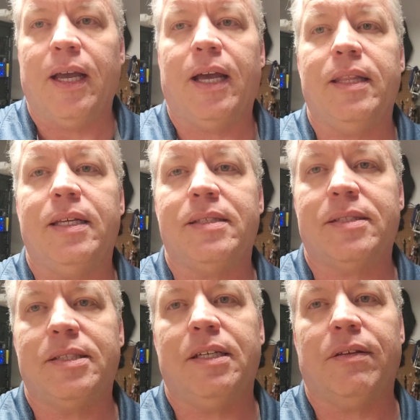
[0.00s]
and then
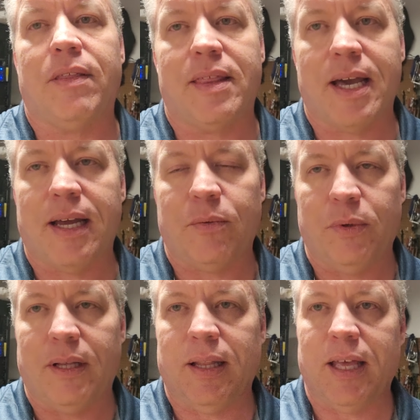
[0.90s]
see how that
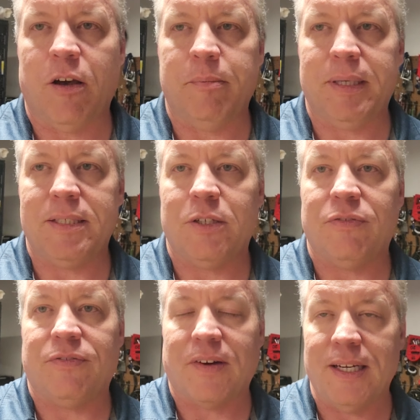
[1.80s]
will allow me
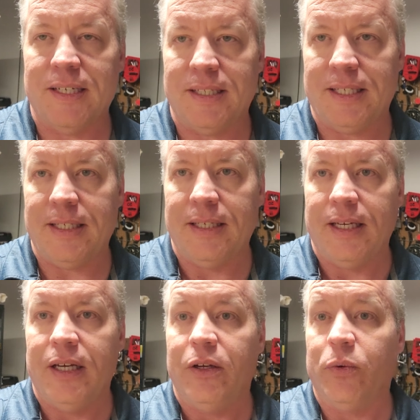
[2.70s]
to finally
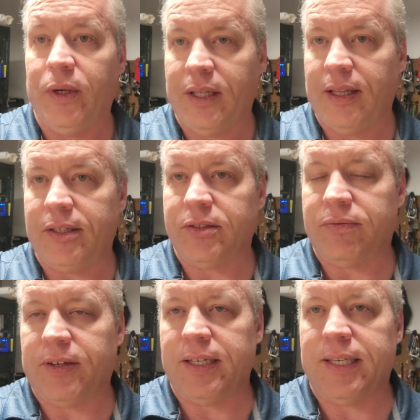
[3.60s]

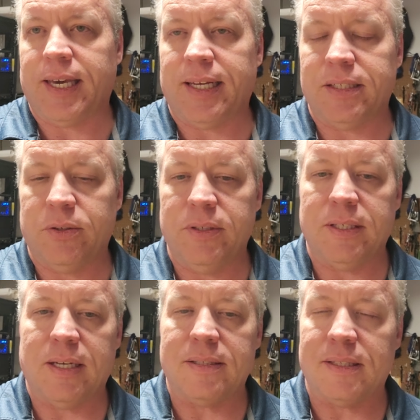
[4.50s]
reclassify CAD
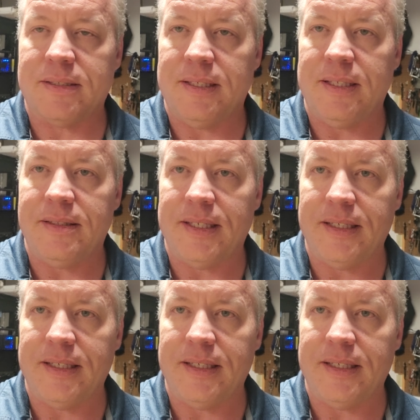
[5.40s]
SSDs